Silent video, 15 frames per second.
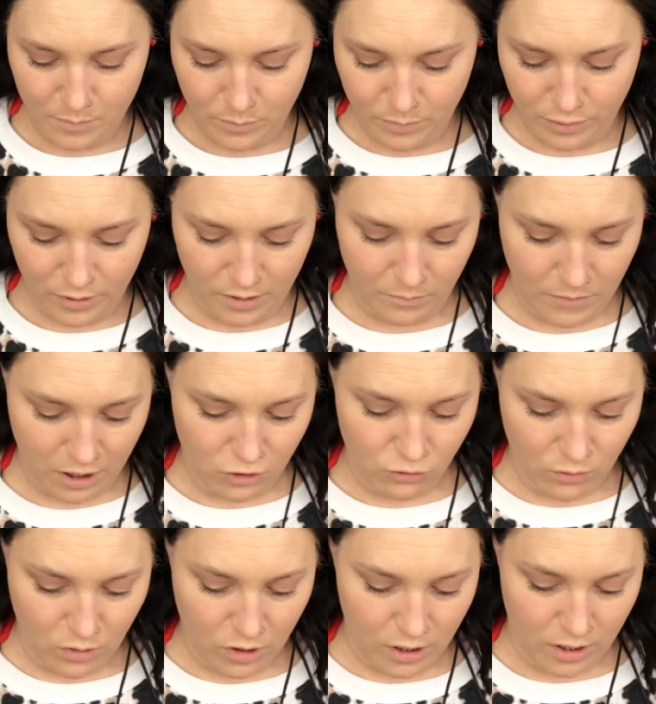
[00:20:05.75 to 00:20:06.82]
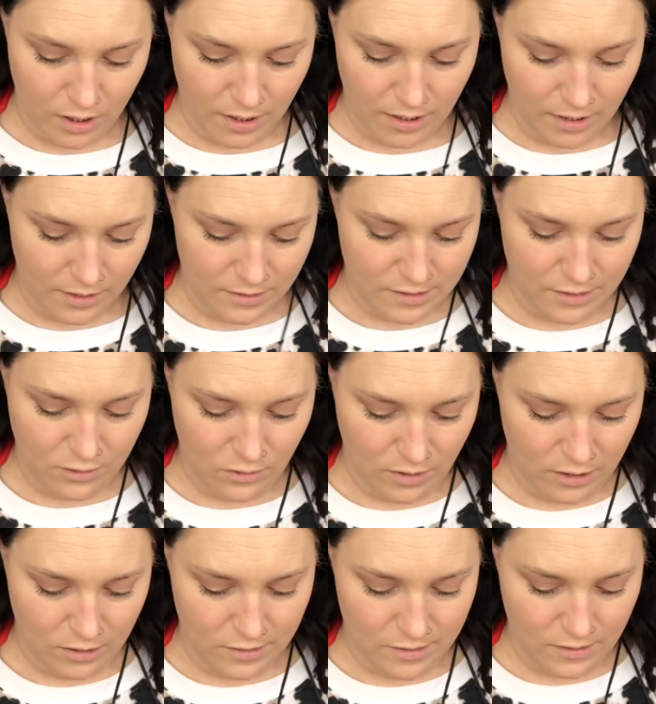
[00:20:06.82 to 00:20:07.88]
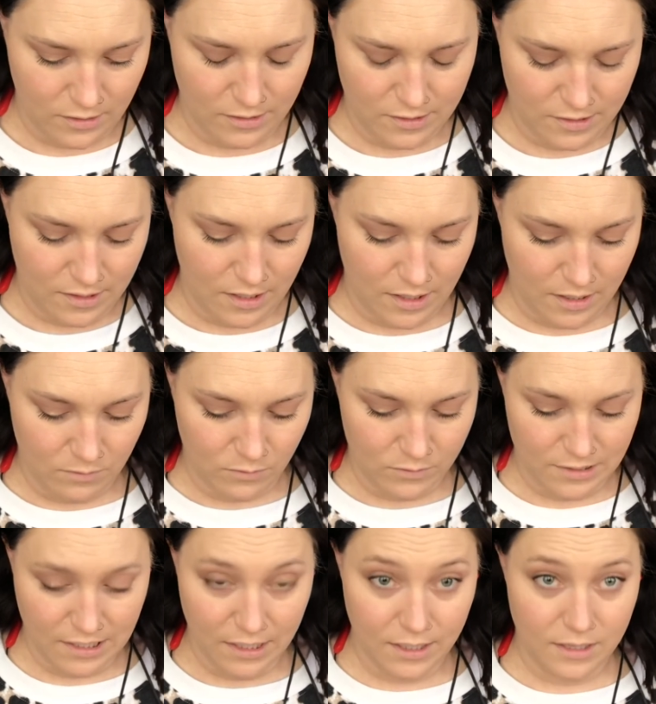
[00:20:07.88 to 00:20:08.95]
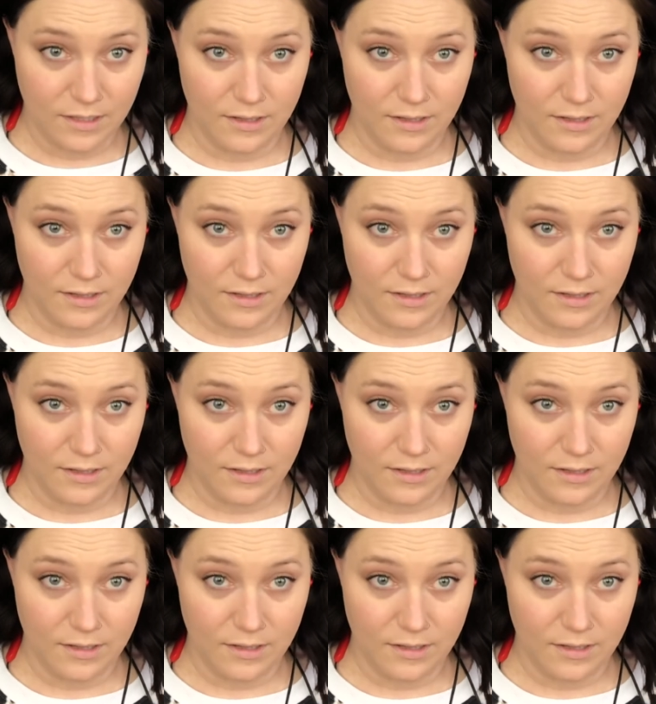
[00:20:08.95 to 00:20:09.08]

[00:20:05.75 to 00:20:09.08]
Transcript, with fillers: put in my drawer, and so I just saw it today and was like,